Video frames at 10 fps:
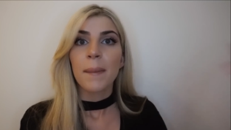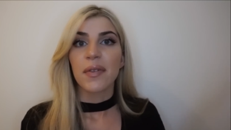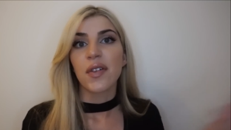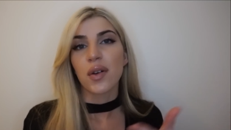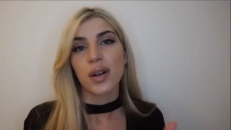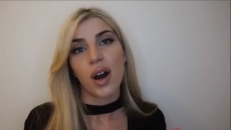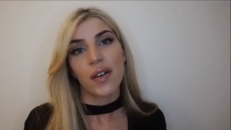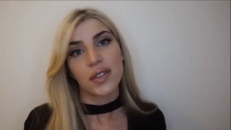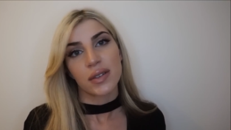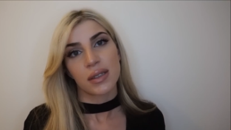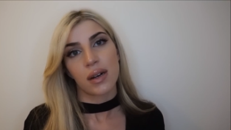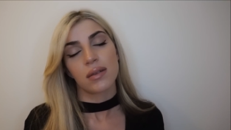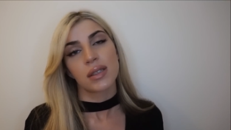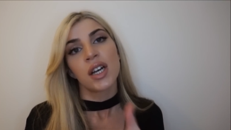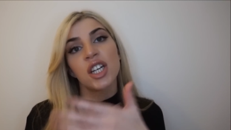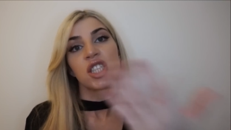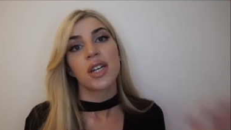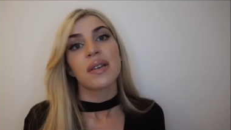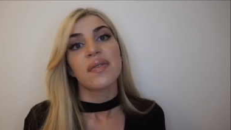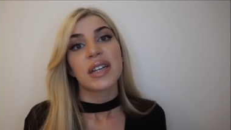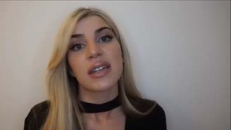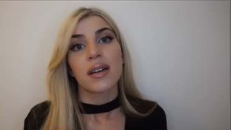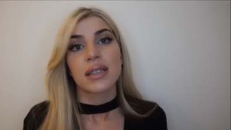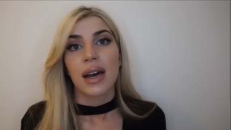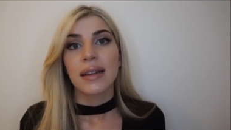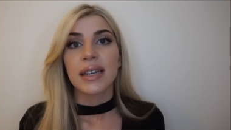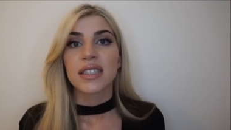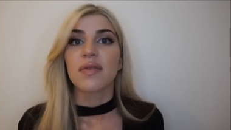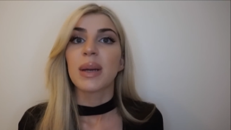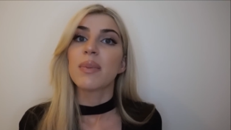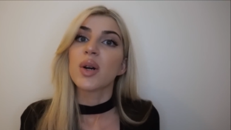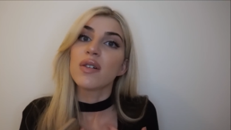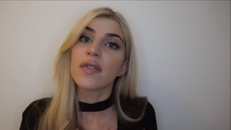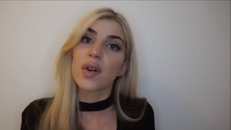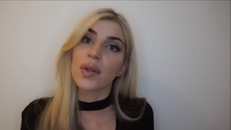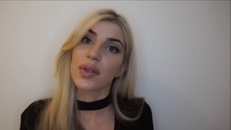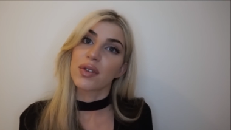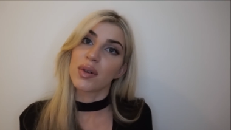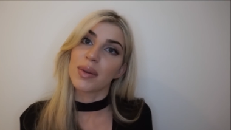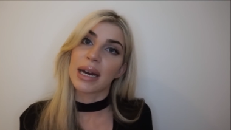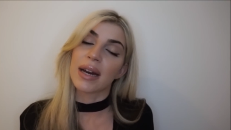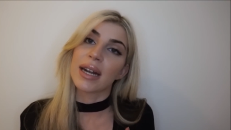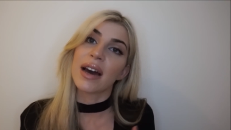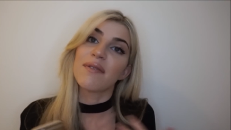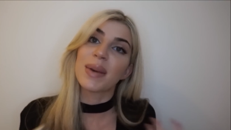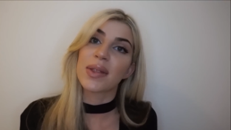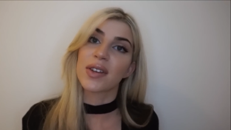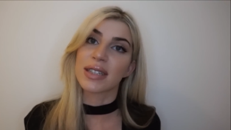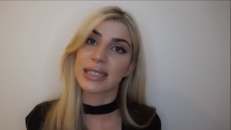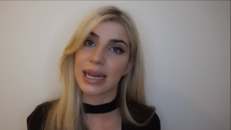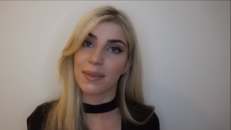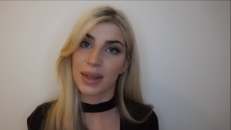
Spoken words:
before and after results. Show them videos like this of people who've gone through it and have been through the same